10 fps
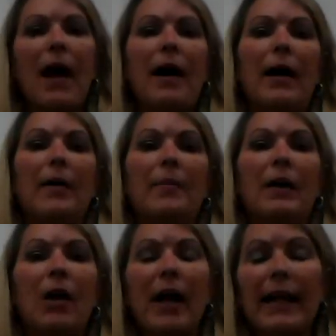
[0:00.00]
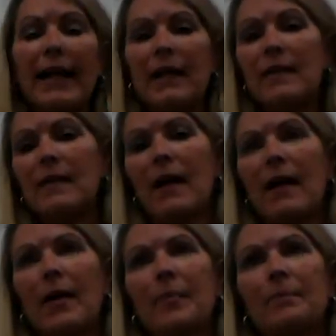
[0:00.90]
Um, a lot of kids,
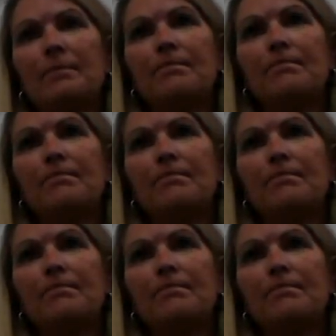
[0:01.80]
um,